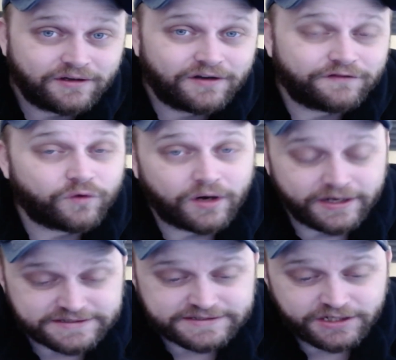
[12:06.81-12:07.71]
for
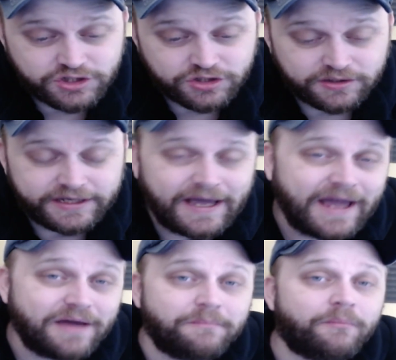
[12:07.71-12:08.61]
essentially
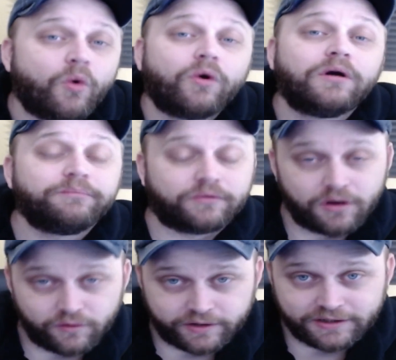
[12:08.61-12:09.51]
a more
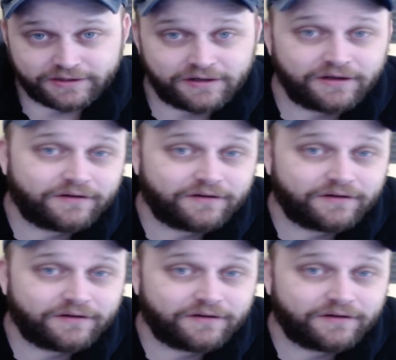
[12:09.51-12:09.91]
broken,